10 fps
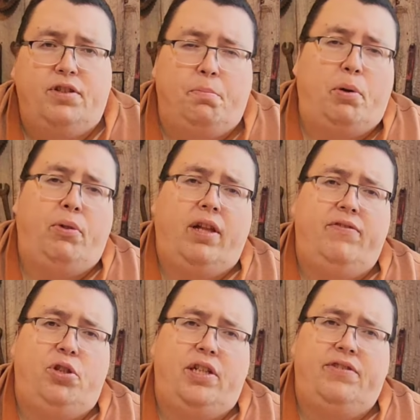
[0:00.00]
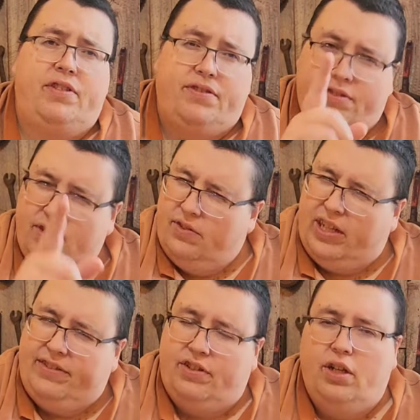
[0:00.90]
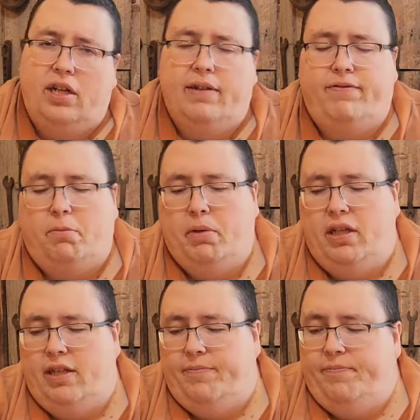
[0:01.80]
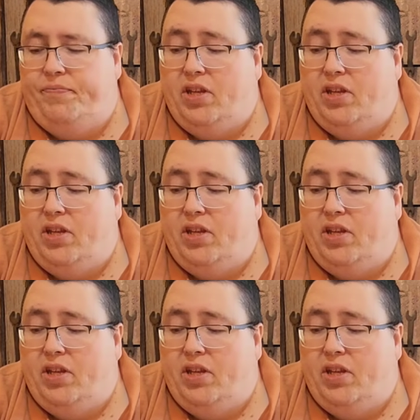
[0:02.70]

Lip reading: You both love Jesus. That's good enough for me."